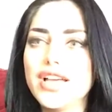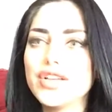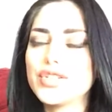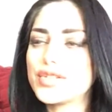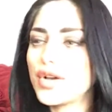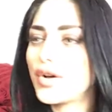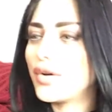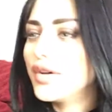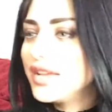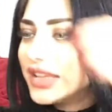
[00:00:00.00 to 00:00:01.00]
So
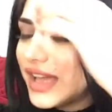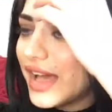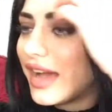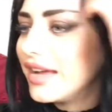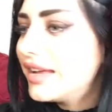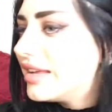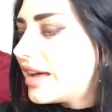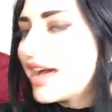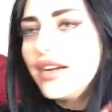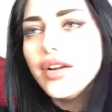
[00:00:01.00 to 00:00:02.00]
yeah,
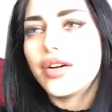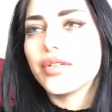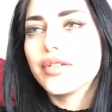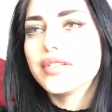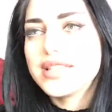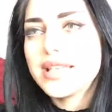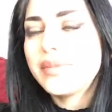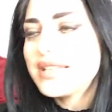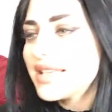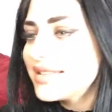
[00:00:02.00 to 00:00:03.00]
I don't know, does that
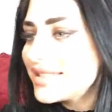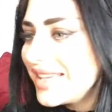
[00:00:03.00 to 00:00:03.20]
make sense?